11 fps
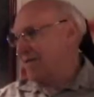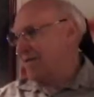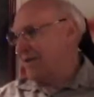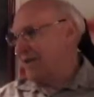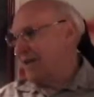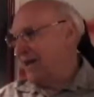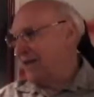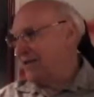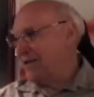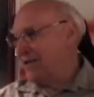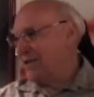tin
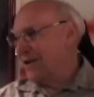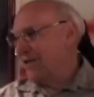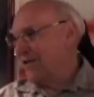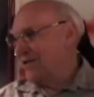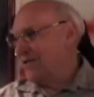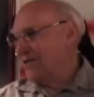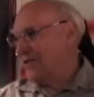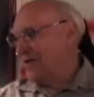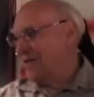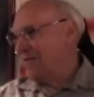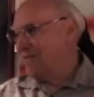cans and carriers
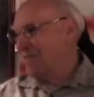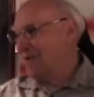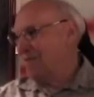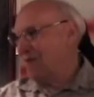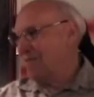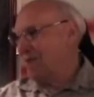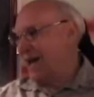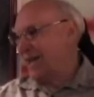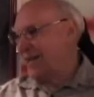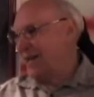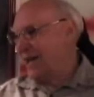would be
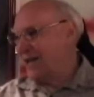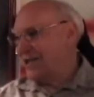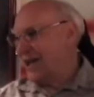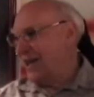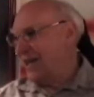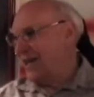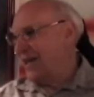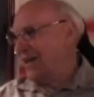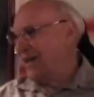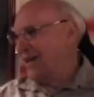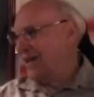back the next day. Mm